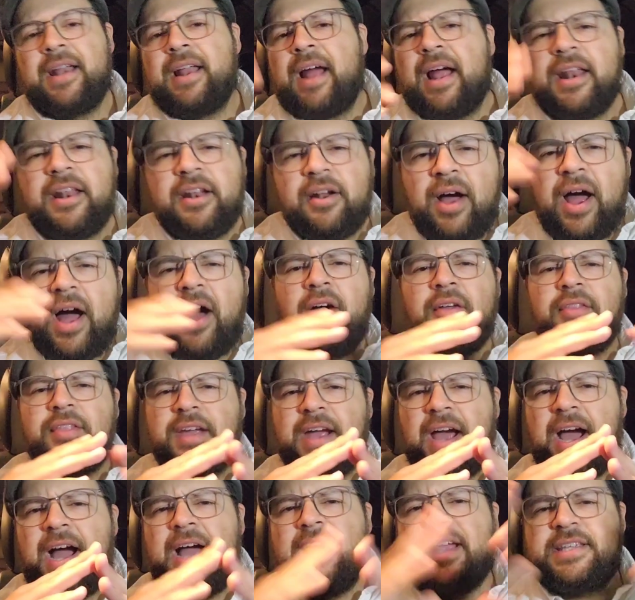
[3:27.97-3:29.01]
I don't know how
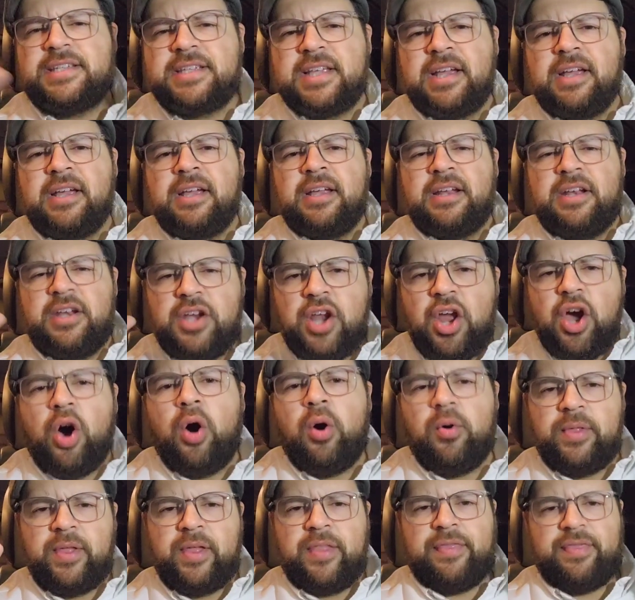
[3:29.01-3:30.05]
the guys
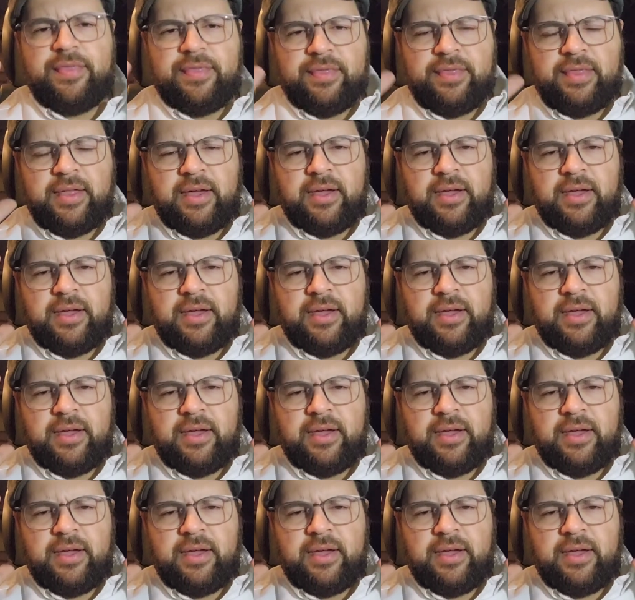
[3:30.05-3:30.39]
know that